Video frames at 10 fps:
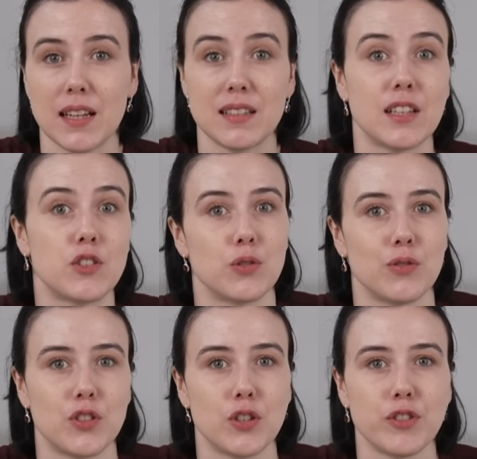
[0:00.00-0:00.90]

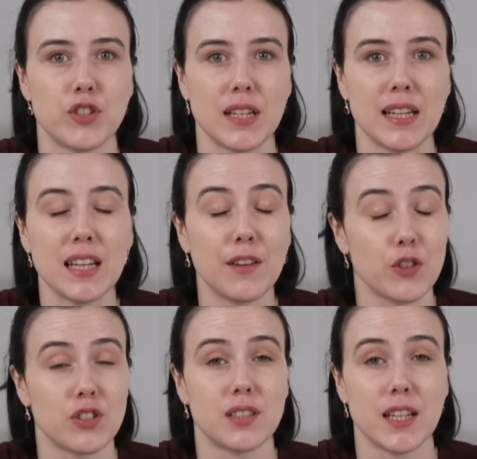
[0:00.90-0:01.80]
essential to your routine if
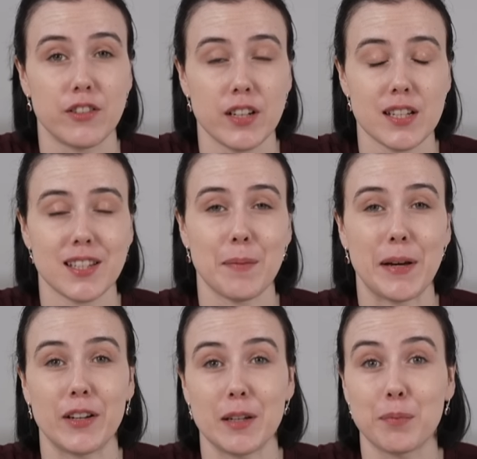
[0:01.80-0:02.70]
you're serious
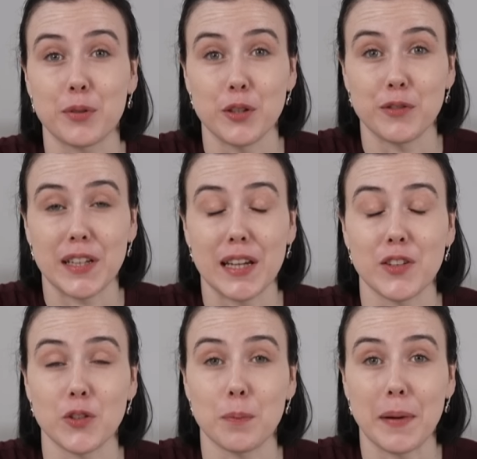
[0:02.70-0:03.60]
about improving
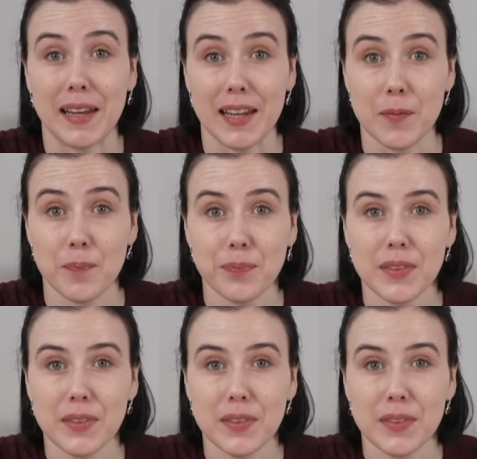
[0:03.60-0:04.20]
in your ballet.